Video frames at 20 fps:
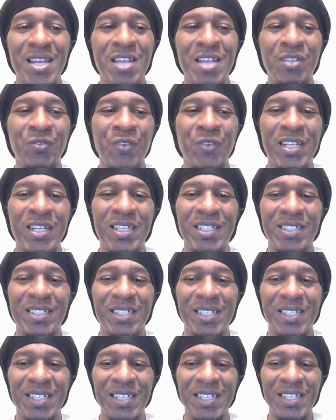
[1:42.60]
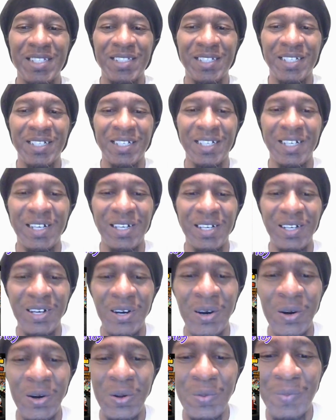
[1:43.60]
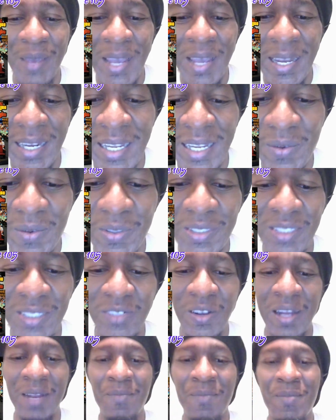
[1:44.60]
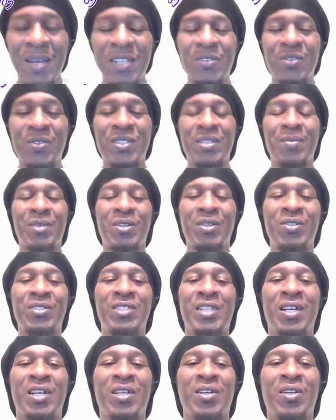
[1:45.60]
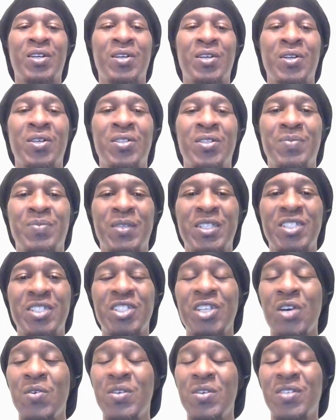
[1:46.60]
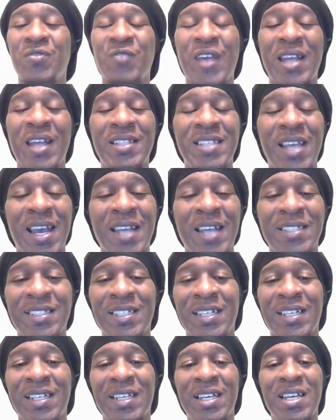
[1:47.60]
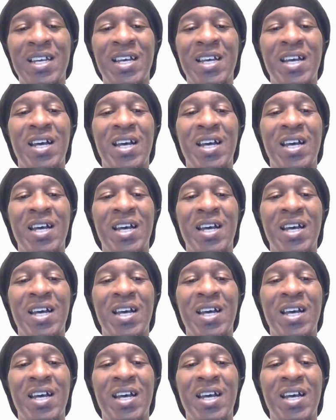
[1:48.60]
It's funny because he's a old man and he was trying to mess with some of those younger girls. But the show is fantastic.